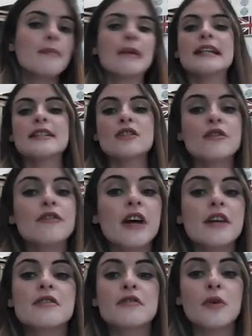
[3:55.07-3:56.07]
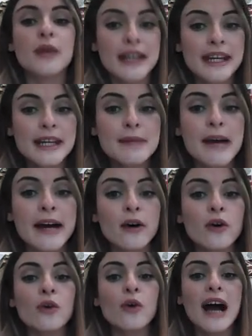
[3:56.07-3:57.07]
Please do first of all
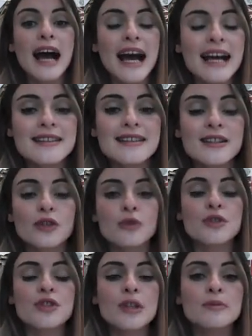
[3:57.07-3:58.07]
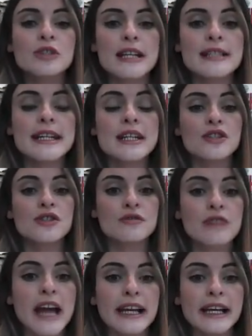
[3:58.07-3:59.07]
email or ask your subject teacher
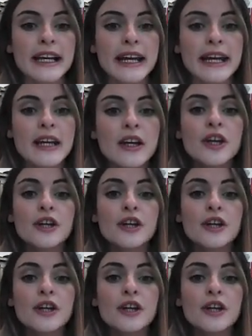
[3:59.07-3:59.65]
directly.